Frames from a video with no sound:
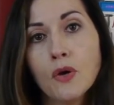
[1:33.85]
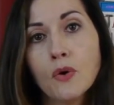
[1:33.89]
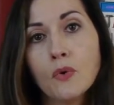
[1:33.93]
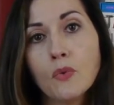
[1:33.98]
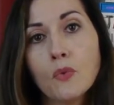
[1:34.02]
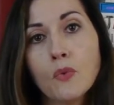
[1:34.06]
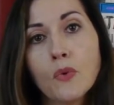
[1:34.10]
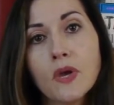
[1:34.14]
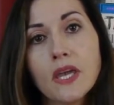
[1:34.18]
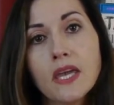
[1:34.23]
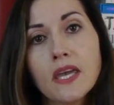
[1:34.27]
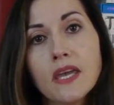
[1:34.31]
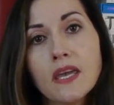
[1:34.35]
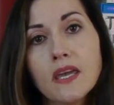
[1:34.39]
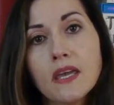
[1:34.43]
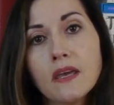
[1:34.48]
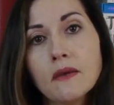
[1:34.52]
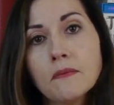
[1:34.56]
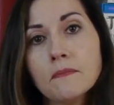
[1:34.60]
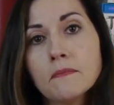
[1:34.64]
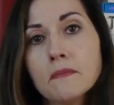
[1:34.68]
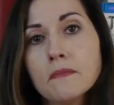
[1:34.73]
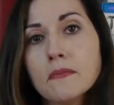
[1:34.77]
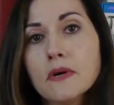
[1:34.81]

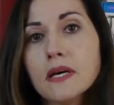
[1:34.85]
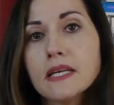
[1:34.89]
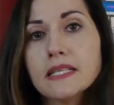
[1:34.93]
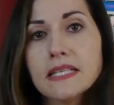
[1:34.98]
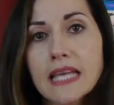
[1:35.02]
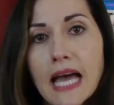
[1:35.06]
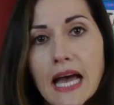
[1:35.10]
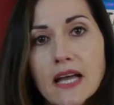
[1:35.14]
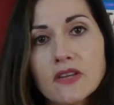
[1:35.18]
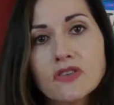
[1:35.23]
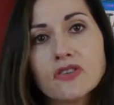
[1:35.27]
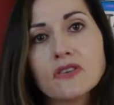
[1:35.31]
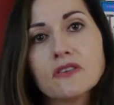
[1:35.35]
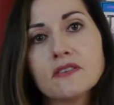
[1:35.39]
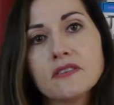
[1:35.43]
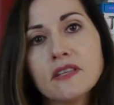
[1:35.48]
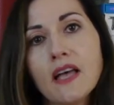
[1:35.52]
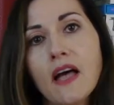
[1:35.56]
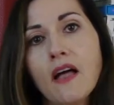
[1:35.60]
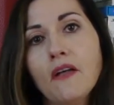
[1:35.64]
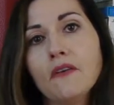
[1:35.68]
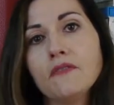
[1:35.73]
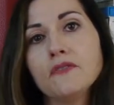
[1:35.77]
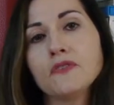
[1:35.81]
We attach
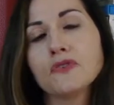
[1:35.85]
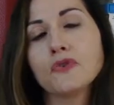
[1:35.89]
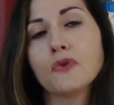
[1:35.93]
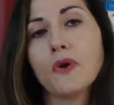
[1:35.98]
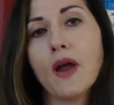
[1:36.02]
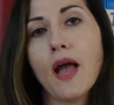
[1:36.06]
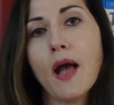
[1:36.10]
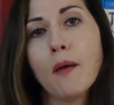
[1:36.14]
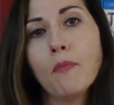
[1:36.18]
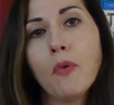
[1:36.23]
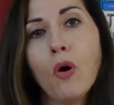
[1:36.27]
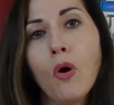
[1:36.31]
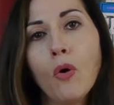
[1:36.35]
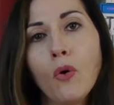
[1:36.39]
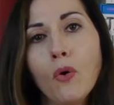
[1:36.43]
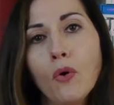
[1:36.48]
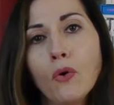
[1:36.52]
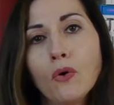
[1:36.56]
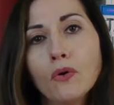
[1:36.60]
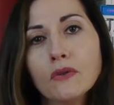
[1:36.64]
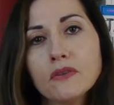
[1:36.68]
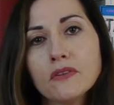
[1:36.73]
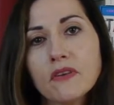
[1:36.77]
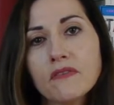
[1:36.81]
ourselves, grab
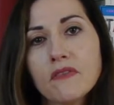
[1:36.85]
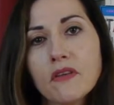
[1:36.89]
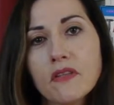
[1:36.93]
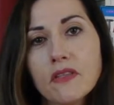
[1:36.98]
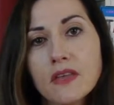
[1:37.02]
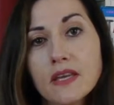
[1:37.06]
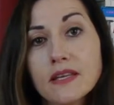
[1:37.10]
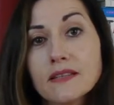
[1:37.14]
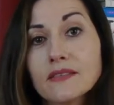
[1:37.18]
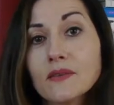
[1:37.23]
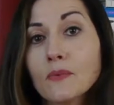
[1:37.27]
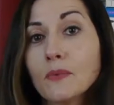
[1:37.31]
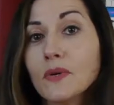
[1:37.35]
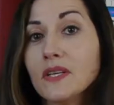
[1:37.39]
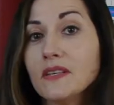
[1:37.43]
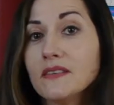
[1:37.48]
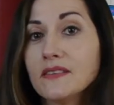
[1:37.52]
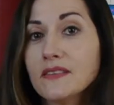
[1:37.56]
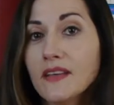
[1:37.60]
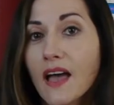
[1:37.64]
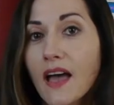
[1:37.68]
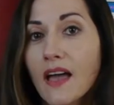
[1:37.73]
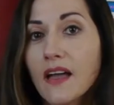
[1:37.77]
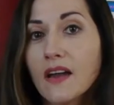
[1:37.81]
hold of the things that we
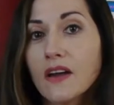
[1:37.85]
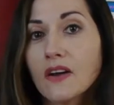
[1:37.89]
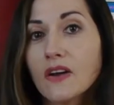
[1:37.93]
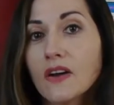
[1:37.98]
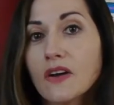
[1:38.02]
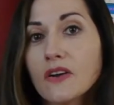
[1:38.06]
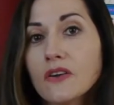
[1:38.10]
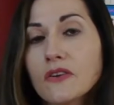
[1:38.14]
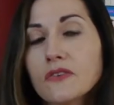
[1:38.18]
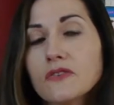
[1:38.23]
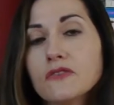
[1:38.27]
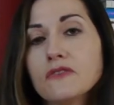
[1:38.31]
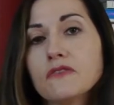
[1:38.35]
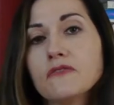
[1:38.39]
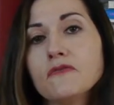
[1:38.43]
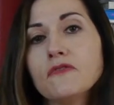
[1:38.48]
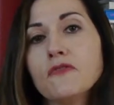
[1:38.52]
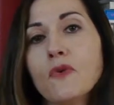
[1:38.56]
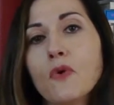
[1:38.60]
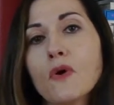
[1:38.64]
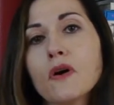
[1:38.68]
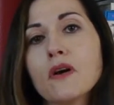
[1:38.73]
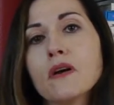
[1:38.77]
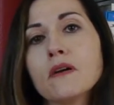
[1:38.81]
desire to
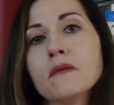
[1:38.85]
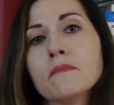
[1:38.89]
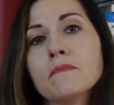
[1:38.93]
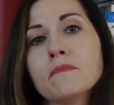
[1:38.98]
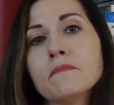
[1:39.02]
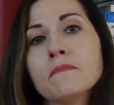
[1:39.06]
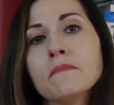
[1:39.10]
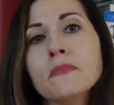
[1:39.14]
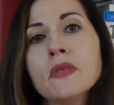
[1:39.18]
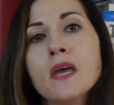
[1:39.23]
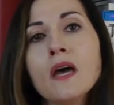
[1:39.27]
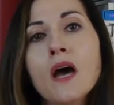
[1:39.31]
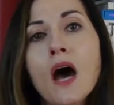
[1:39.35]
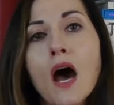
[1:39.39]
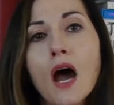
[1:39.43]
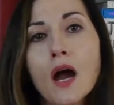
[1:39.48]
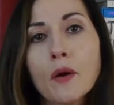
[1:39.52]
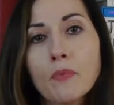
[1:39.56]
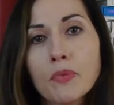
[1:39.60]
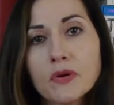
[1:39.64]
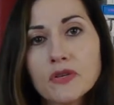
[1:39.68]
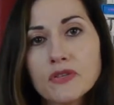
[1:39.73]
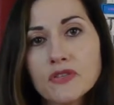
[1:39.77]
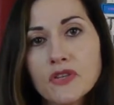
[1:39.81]
form our
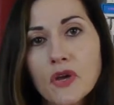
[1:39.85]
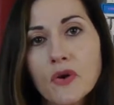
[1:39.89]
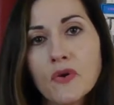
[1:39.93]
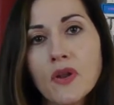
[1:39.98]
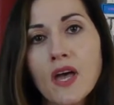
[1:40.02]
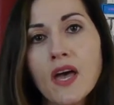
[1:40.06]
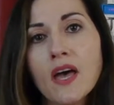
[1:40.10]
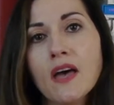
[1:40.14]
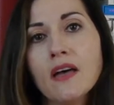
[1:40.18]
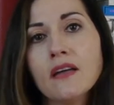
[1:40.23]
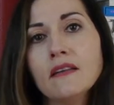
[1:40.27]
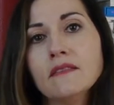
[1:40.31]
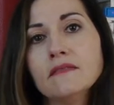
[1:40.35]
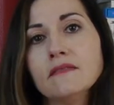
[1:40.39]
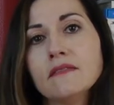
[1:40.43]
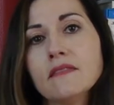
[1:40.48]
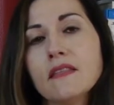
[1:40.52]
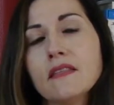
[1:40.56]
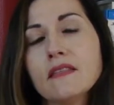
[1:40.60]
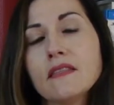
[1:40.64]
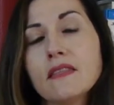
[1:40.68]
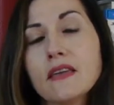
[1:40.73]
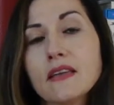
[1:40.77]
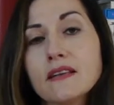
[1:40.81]
persona,
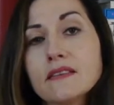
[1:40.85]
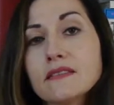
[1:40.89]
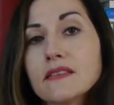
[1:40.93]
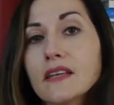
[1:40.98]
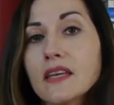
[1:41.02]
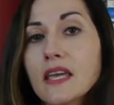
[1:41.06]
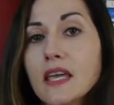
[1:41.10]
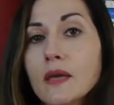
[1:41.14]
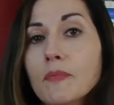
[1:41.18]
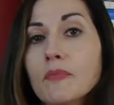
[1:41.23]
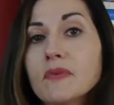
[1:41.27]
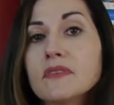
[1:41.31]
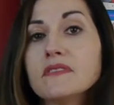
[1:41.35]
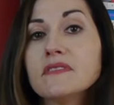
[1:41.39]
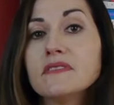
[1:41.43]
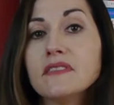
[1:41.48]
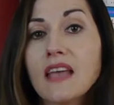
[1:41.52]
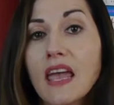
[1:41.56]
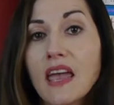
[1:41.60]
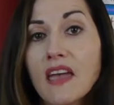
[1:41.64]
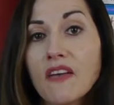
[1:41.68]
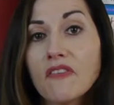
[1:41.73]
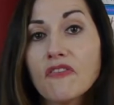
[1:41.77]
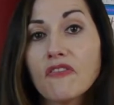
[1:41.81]
things that keep us
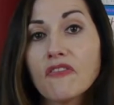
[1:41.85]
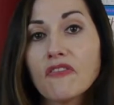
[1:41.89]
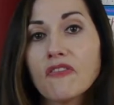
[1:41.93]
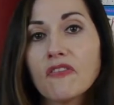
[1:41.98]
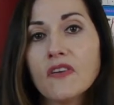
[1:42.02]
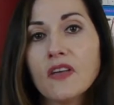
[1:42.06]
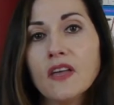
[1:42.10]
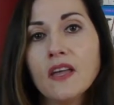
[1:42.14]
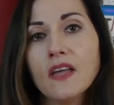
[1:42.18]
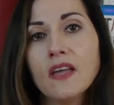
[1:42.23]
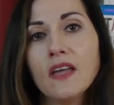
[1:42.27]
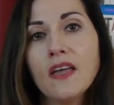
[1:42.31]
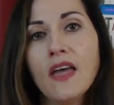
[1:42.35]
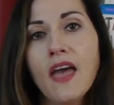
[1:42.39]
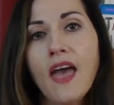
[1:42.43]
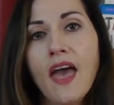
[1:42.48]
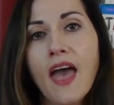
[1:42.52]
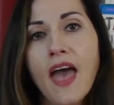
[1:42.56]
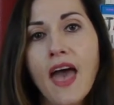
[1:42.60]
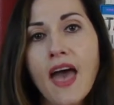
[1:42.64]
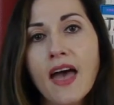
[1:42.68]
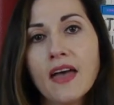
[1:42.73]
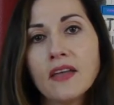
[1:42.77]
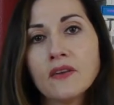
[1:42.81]
safe,
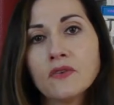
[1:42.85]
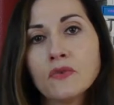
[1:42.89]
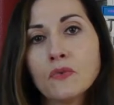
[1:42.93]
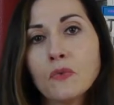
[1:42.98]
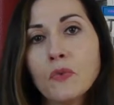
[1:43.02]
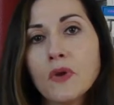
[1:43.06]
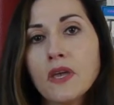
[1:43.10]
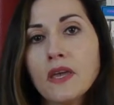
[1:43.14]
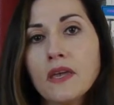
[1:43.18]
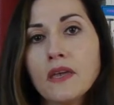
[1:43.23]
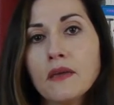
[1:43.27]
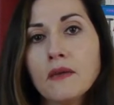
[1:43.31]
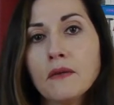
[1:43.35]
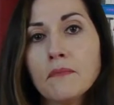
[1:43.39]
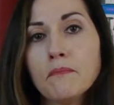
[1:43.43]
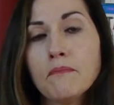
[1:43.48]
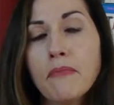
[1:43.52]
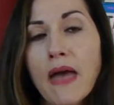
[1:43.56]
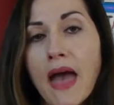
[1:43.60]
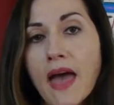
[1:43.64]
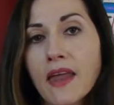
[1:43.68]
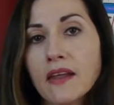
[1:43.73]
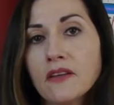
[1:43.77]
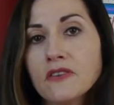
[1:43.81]
and we
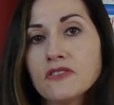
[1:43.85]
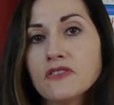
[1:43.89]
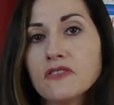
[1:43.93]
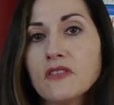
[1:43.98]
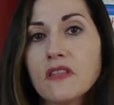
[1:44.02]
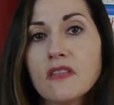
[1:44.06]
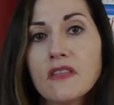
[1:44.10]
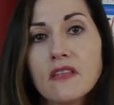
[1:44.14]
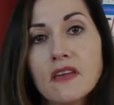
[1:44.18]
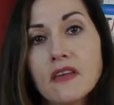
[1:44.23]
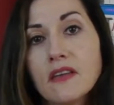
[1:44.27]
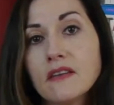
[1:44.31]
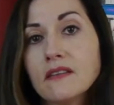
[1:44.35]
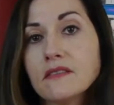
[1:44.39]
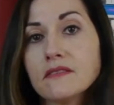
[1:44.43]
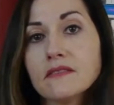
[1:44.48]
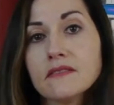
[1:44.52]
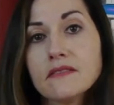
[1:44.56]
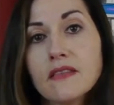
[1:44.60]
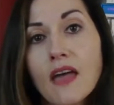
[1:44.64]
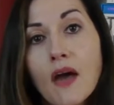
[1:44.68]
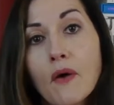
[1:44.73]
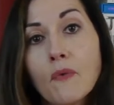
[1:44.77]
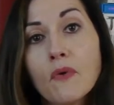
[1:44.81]
banish the
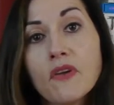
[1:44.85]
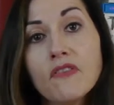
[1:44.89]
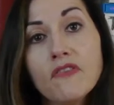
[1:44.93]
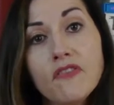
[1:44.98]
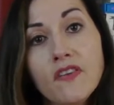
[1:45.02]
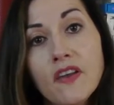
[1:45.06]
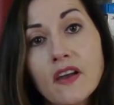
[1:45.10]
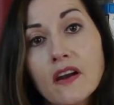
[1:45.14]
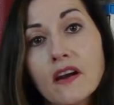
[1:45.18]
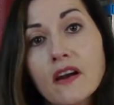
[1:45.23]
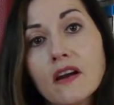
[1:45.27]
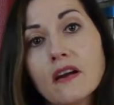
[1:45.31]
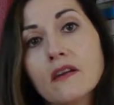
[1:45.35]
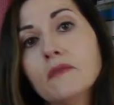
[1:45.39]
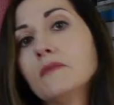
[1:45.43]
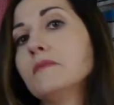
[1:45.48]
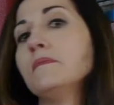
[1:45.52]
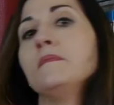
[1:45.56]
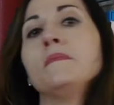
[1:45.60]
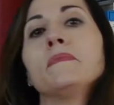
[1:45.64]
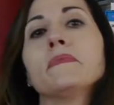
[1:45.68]
things that we fear.